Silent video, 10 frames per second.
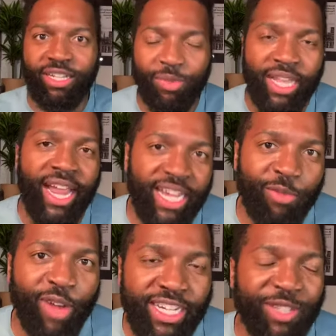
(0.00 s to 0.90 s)
But it was a
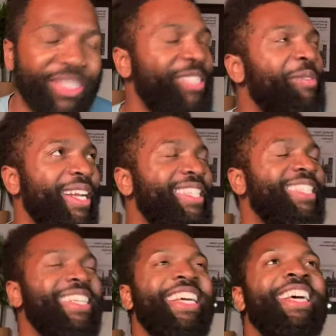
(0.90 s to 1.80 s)
nice refresher. And then you
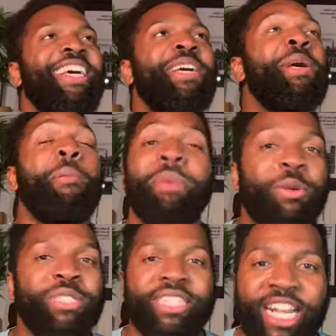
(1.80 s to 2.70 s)
pull up to these
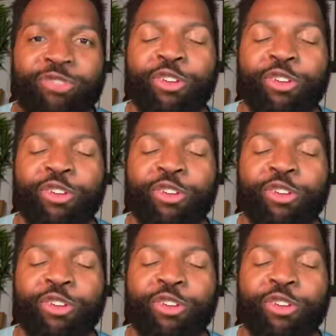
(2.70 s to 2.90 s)
container ships.